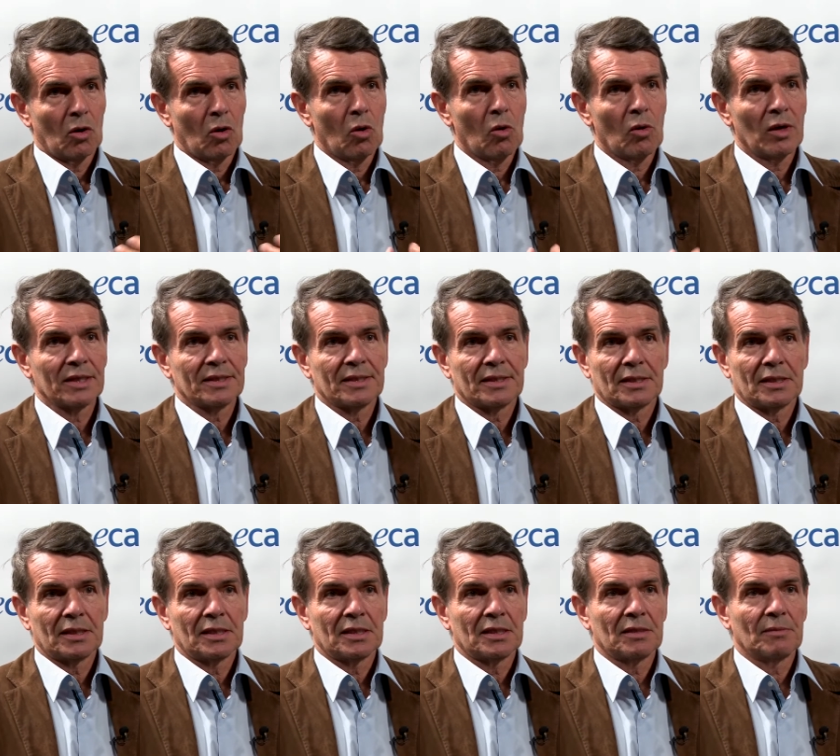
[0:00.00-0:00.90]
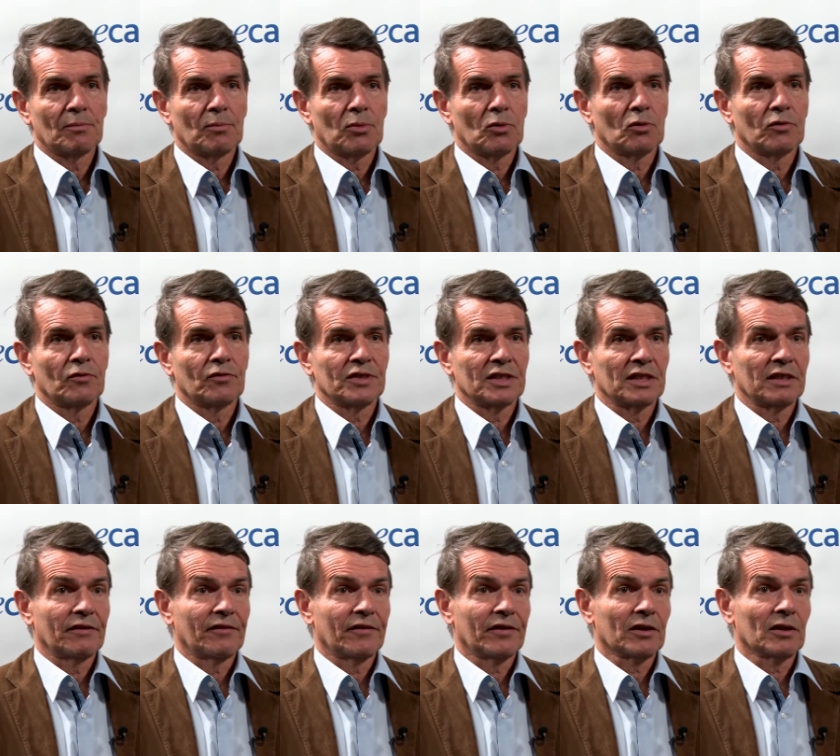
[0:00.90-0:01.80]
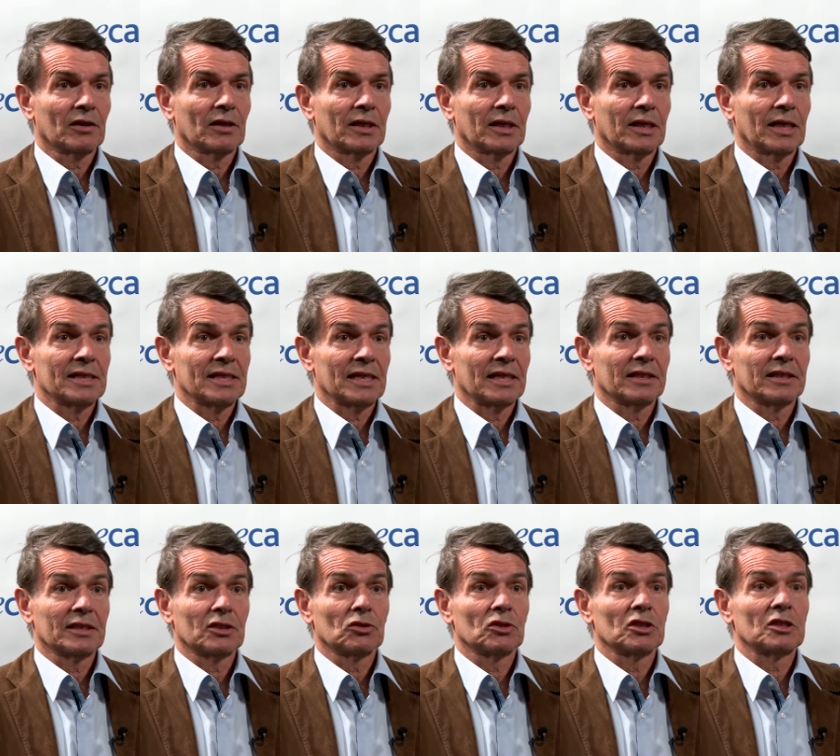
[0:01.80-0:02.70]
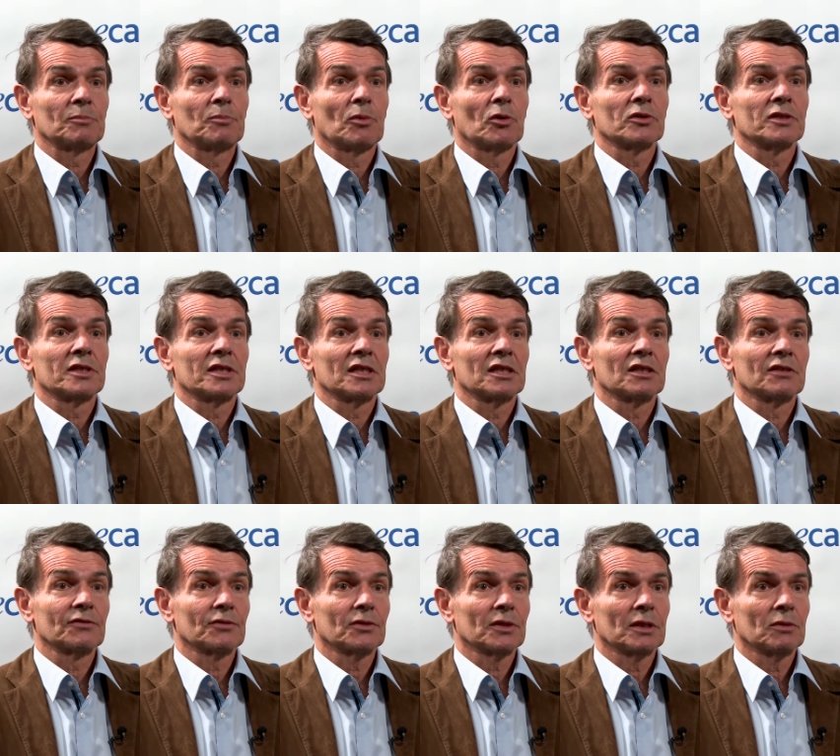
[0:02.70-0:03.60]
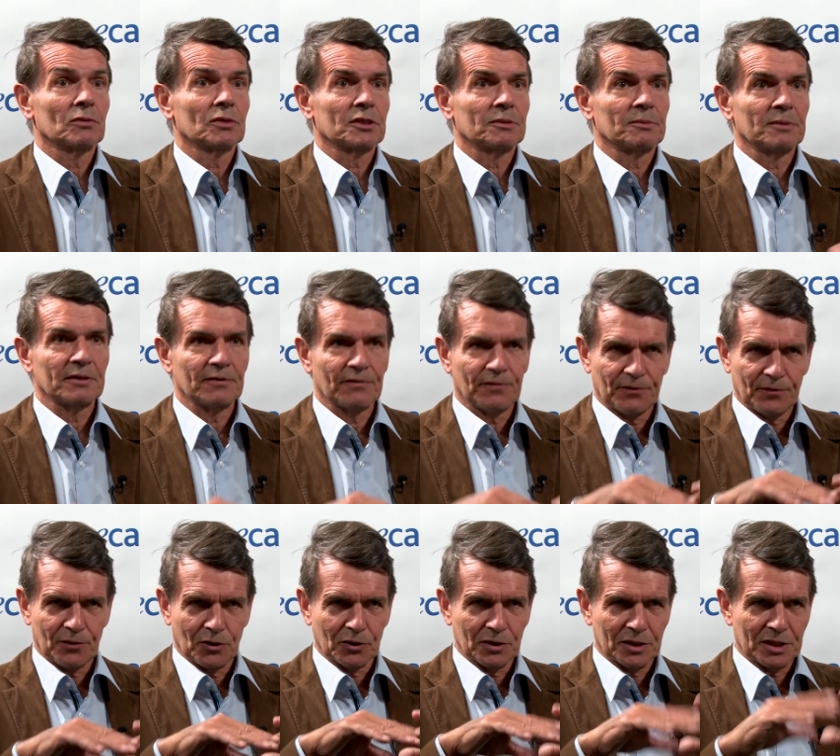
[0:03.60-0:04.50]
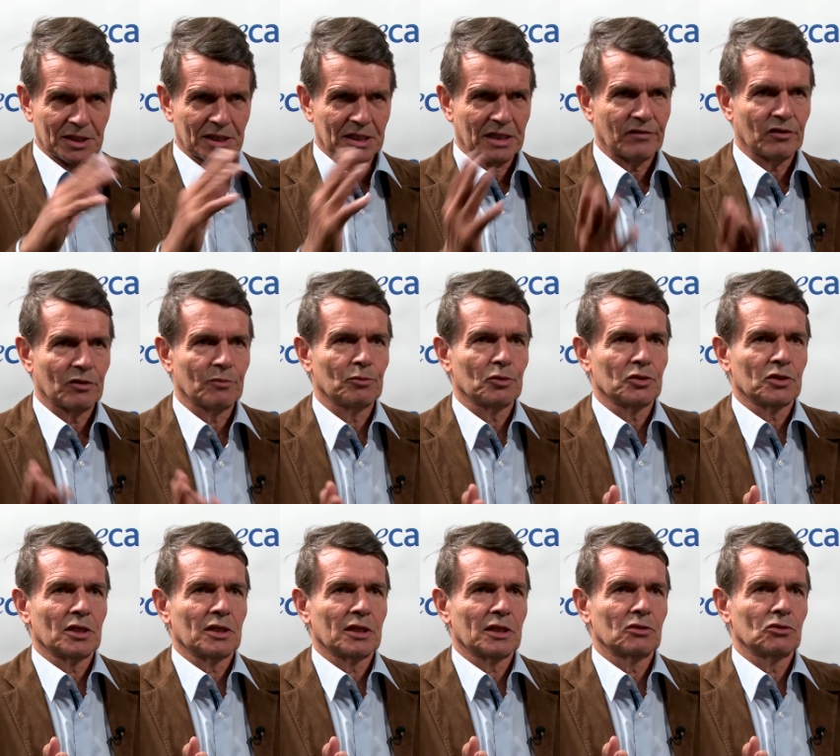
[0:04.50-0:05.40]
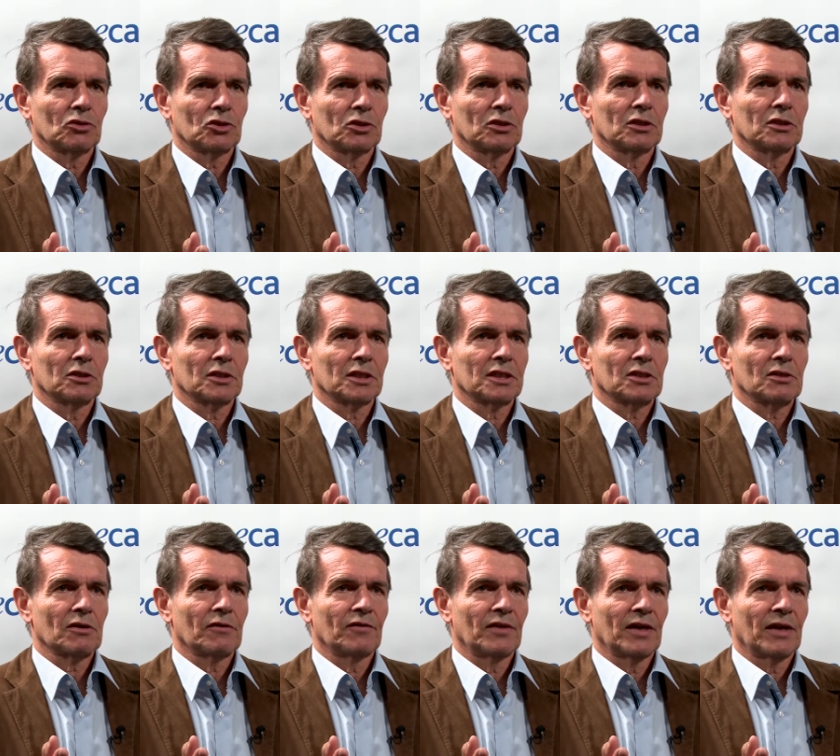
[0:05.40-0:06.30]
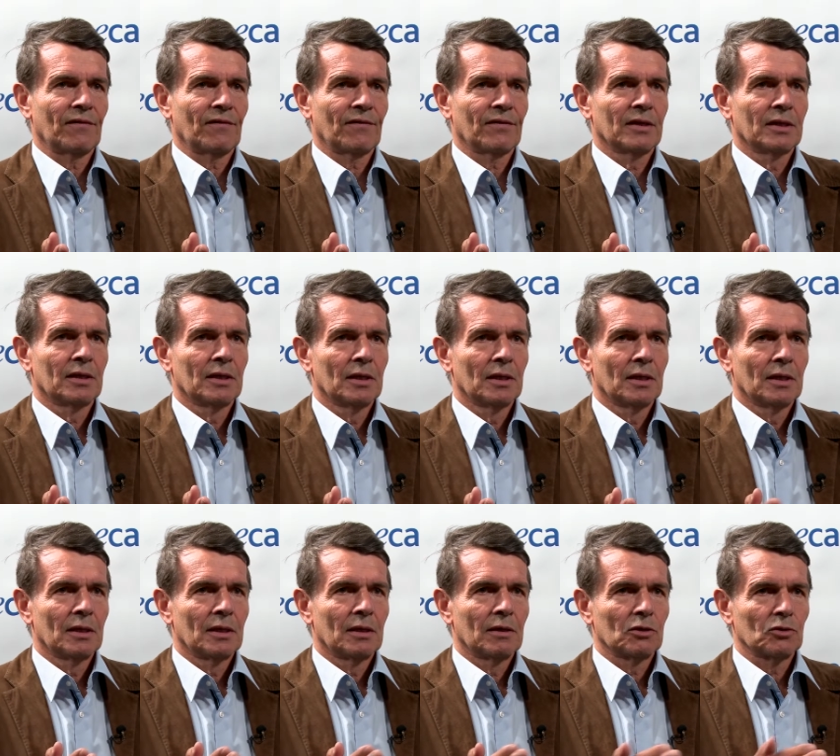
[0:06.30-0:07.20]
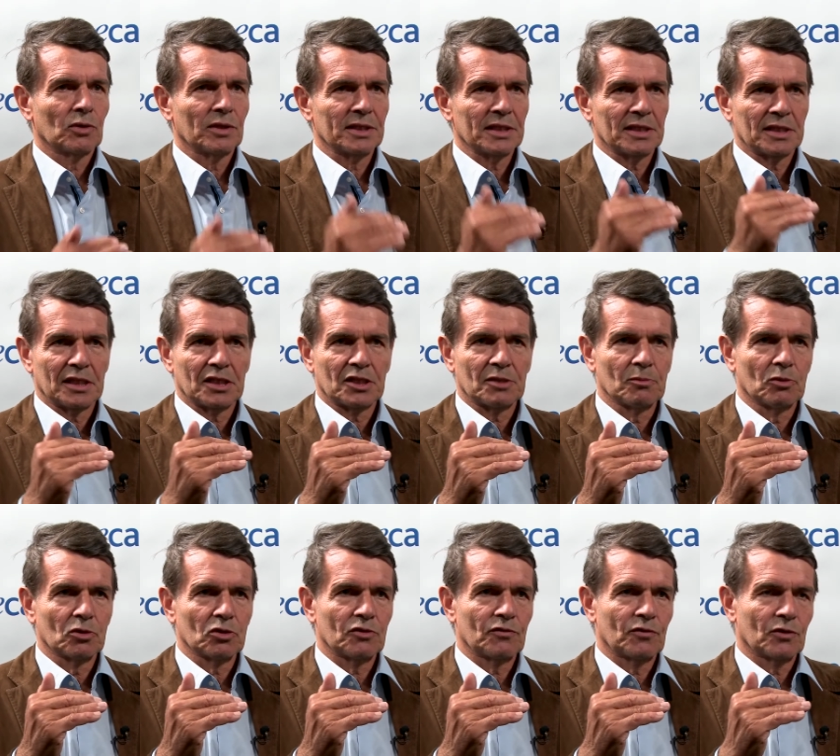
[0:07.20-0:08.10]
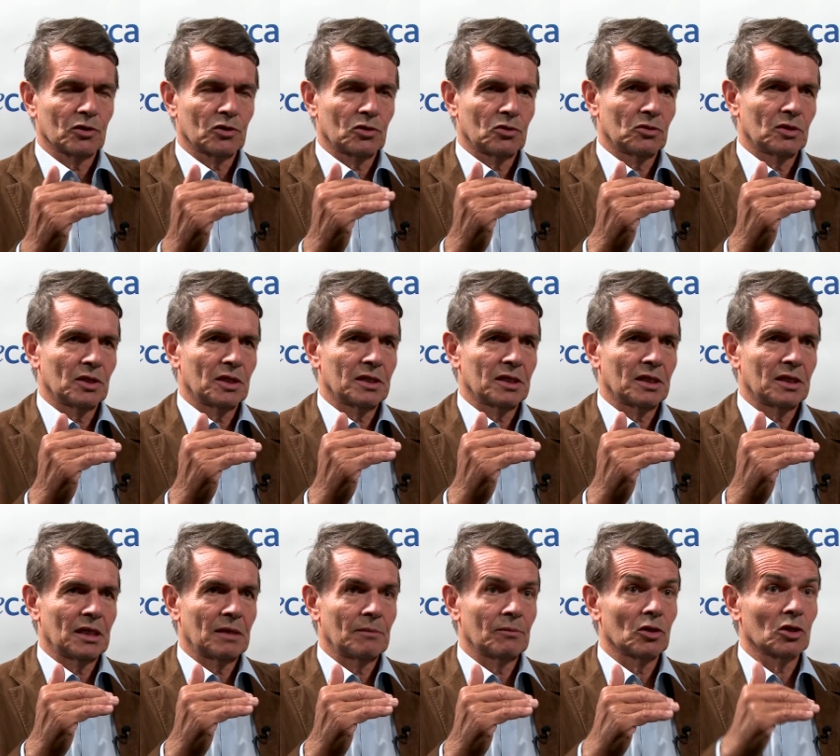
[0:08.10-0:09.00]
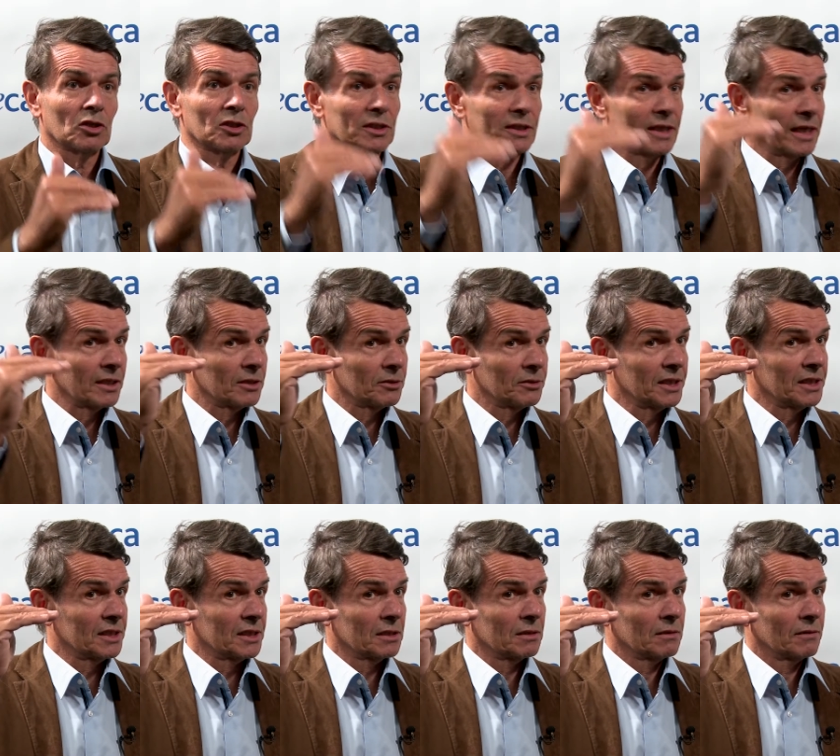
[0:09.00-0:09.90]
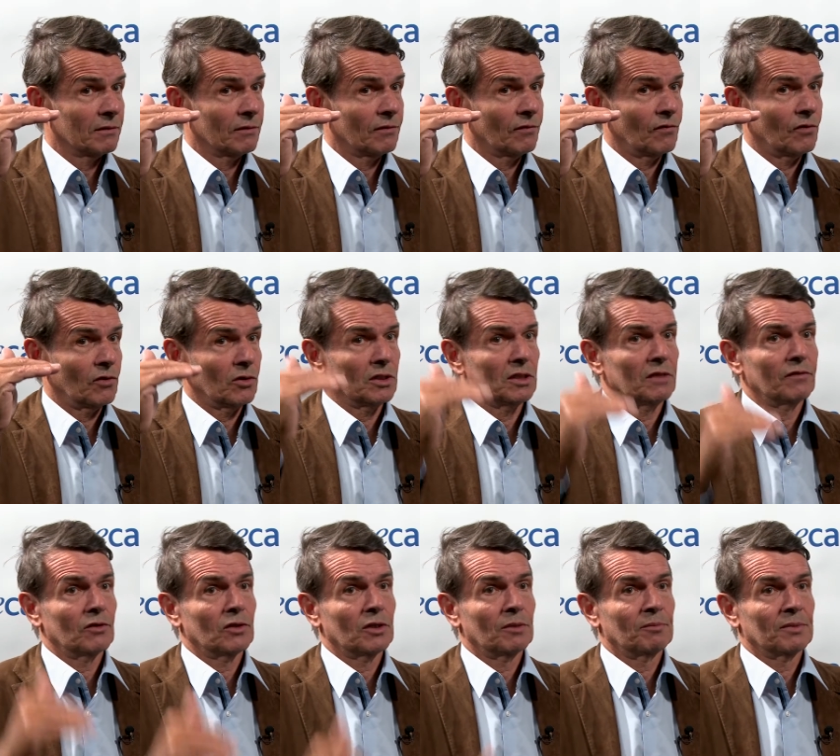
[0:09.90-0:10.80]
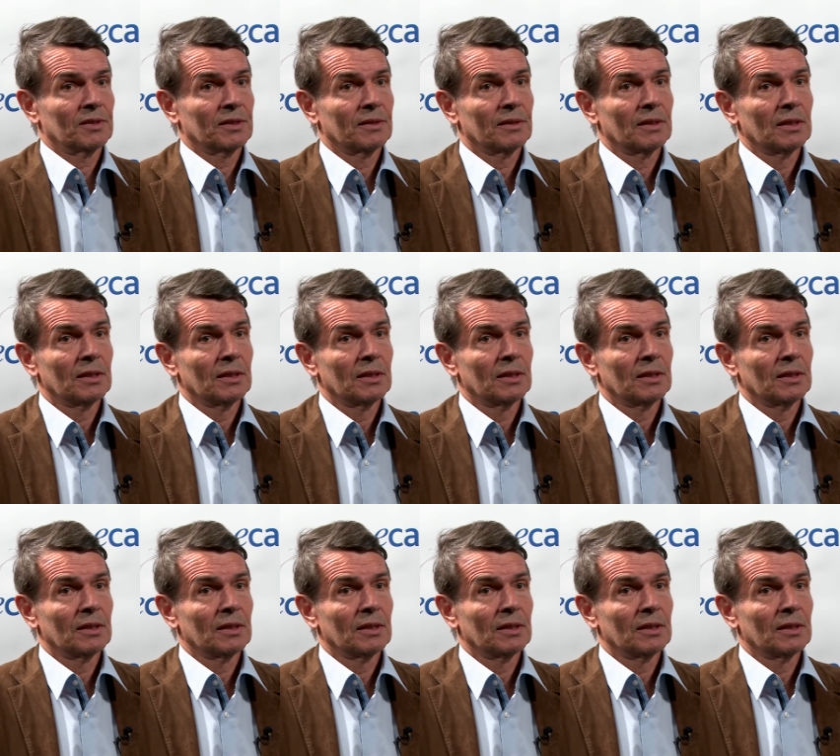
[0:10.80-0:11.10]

OS is improved significantly. Hazard ratio is 0.63, which means 37% reduction in the risk of death. 26 months for sunitinib, not yet reached for nivo-ipi.